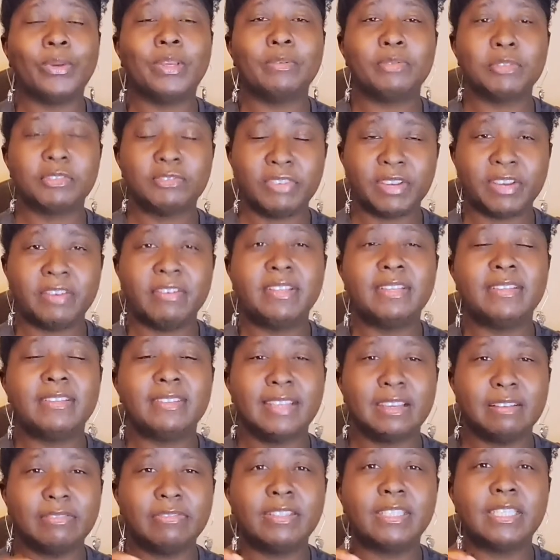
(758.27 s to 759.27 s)
It was very
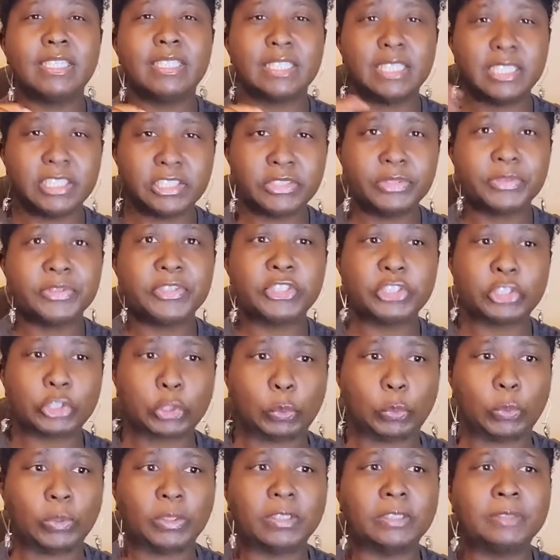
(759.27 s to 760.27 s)
definitely tender and
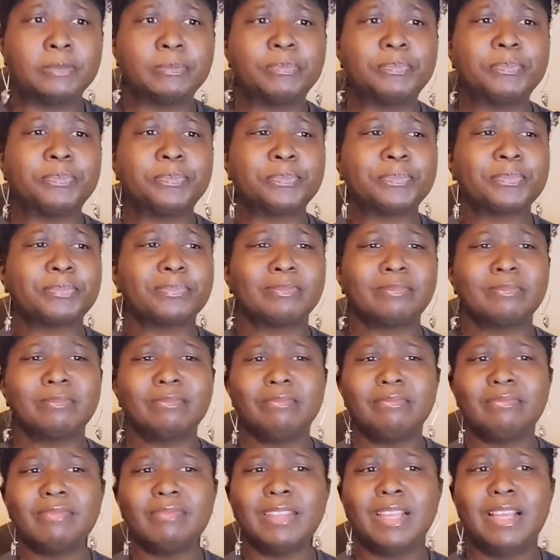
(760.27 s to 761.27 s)
sore.
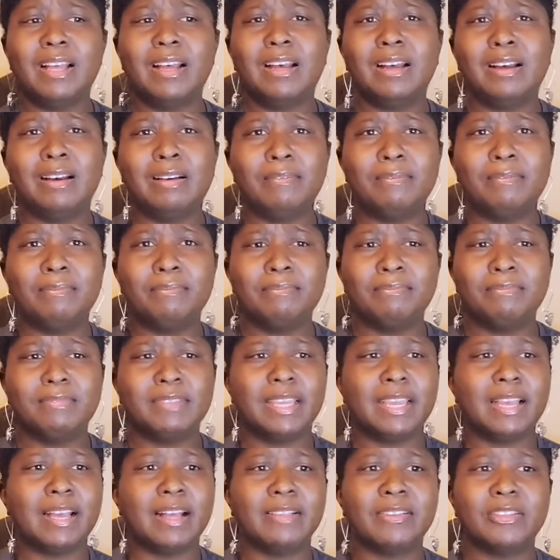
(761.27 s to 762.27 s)

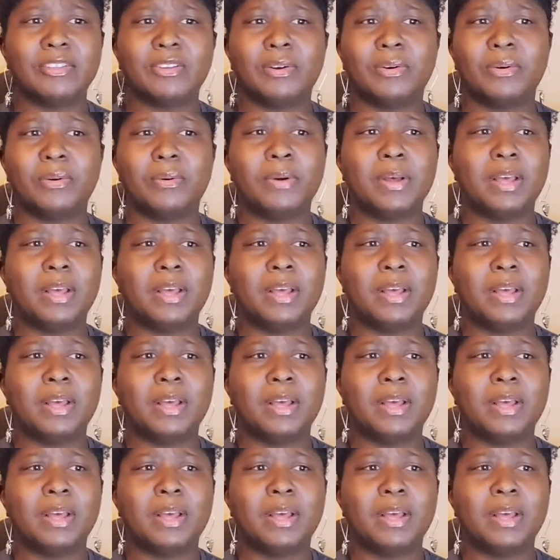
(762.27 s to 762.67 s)
So